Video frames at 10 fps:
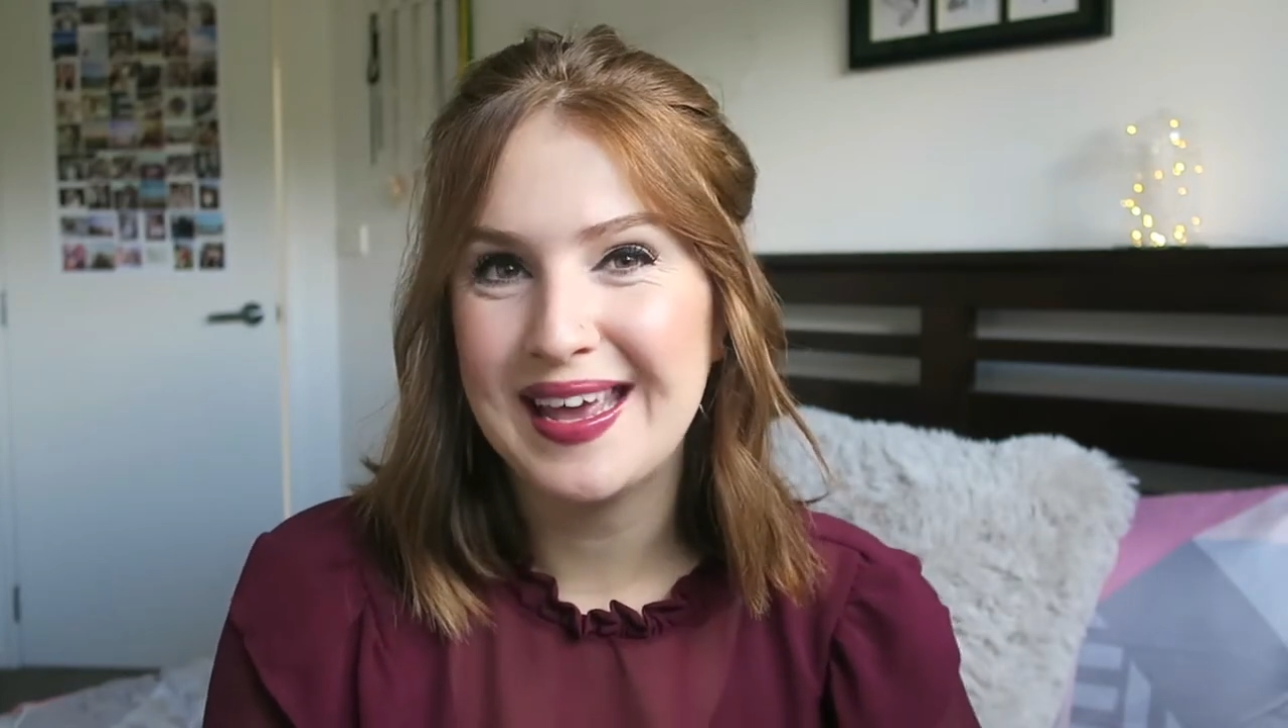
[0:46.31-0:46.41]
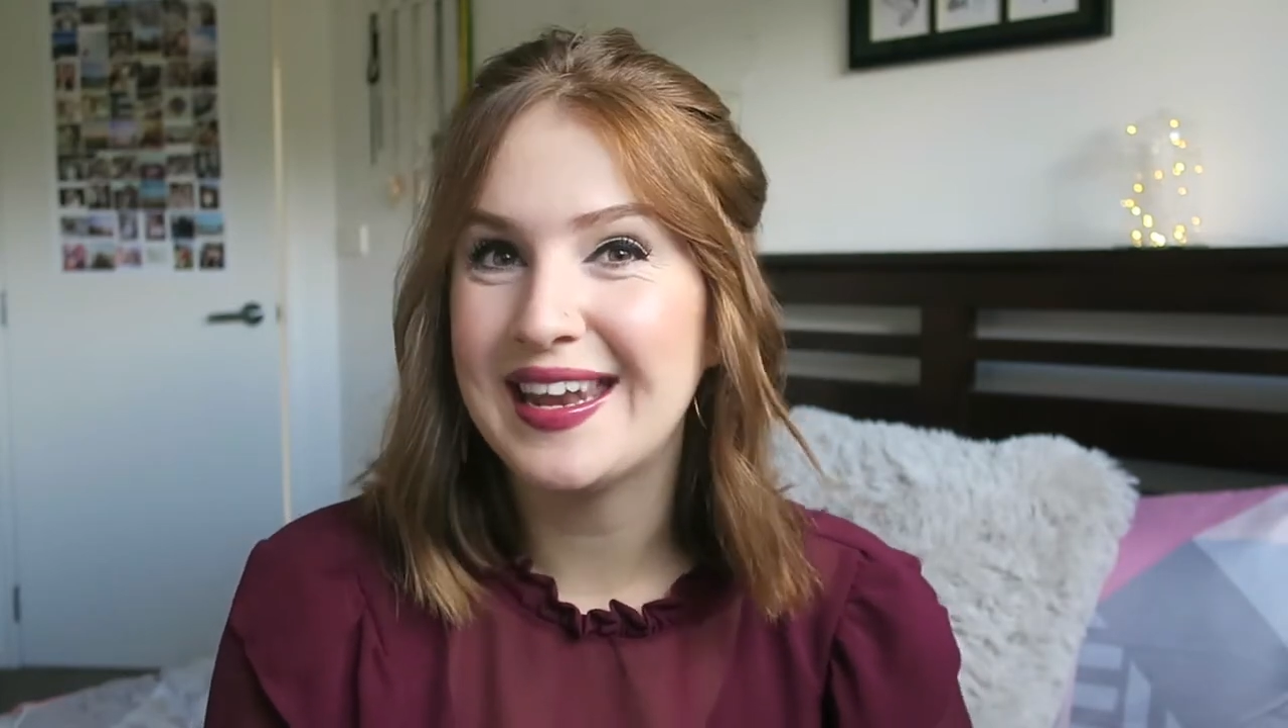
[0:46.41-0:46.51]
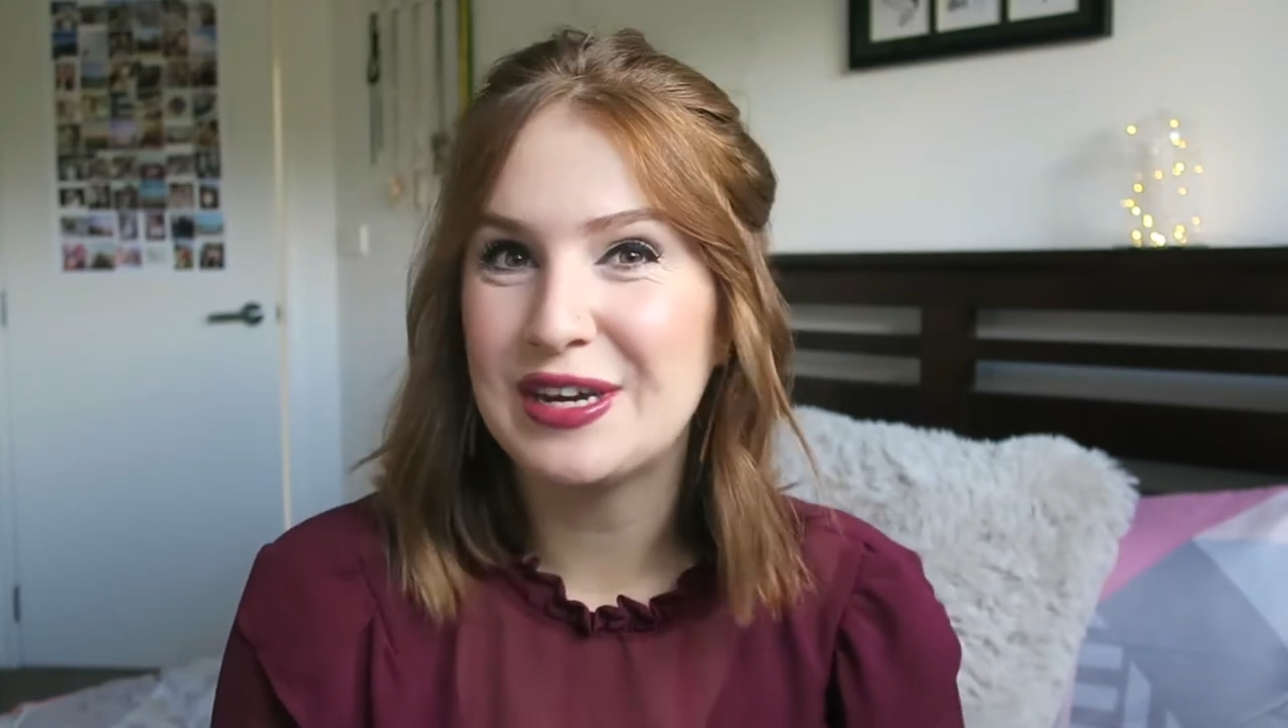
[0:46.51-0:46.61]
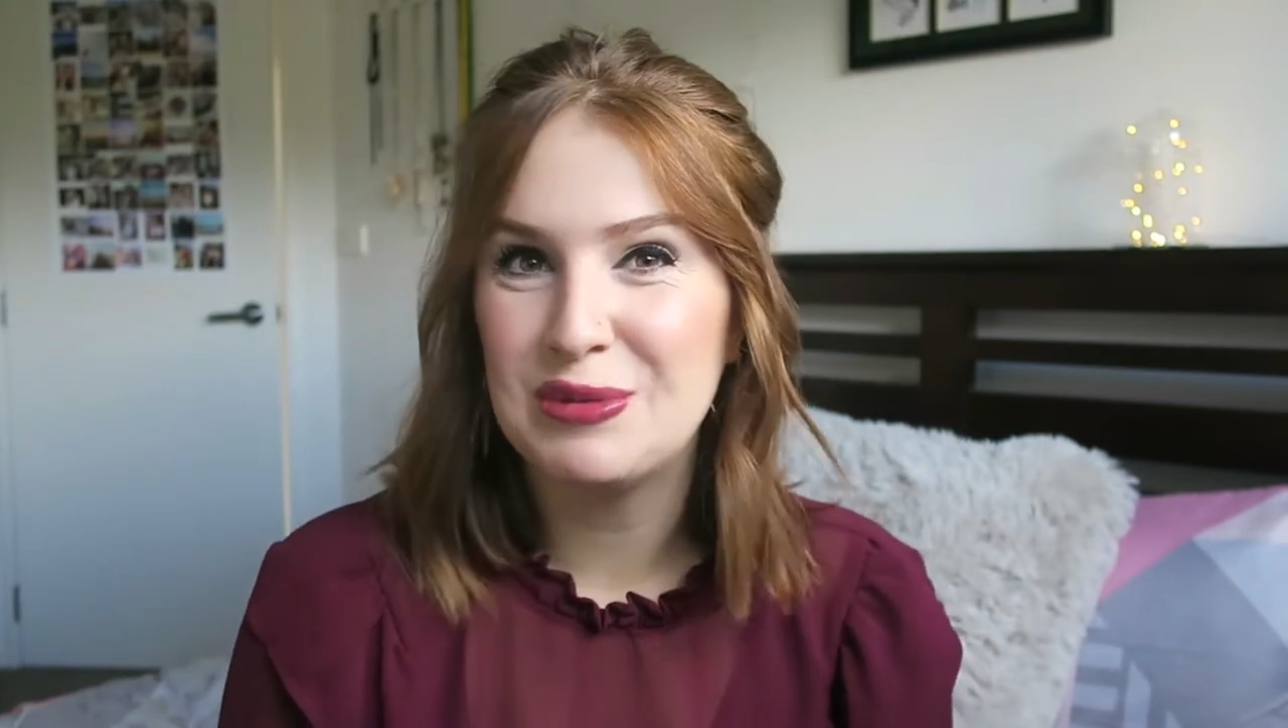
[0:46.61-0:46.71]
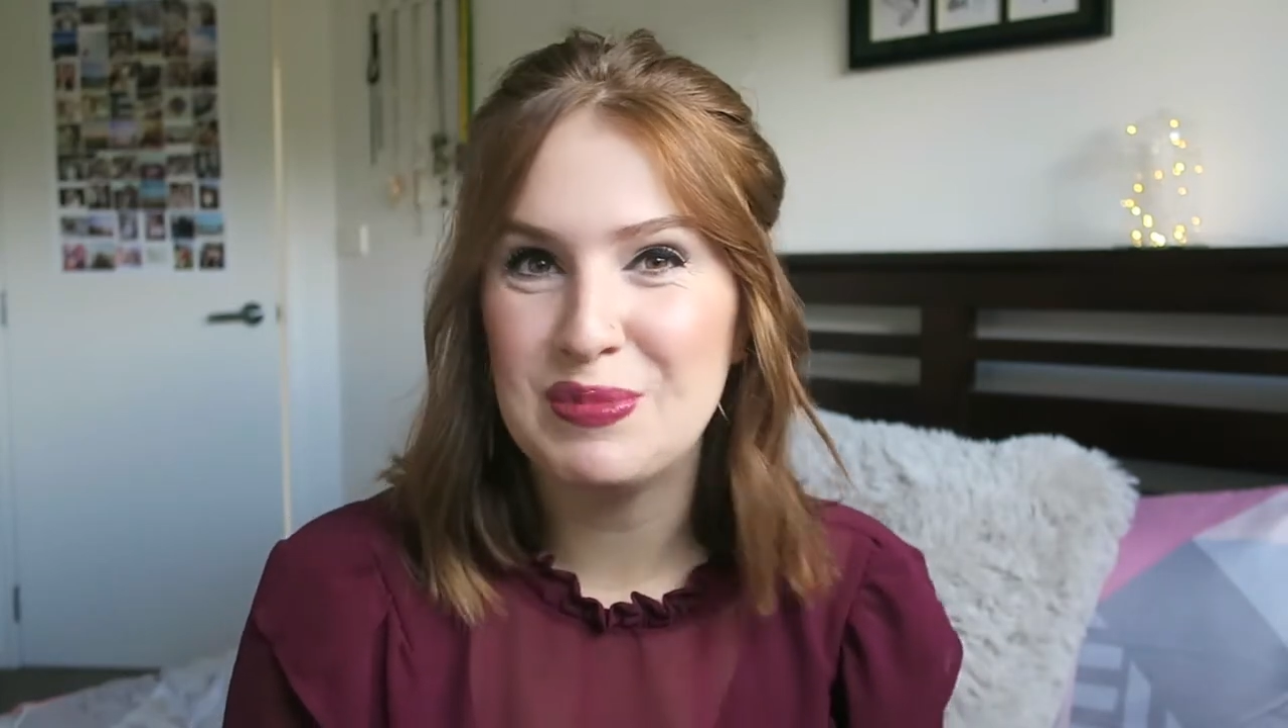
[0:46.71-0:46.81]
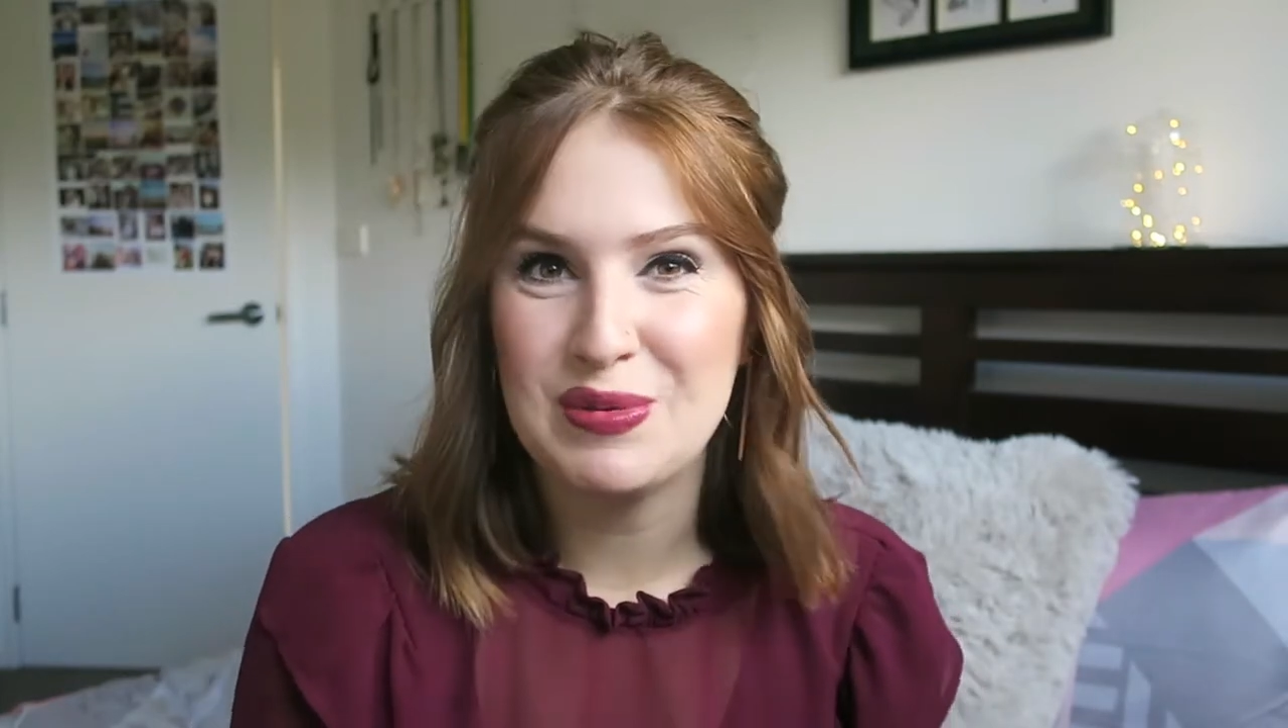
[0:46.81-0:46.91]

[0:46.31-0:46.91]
it and I hope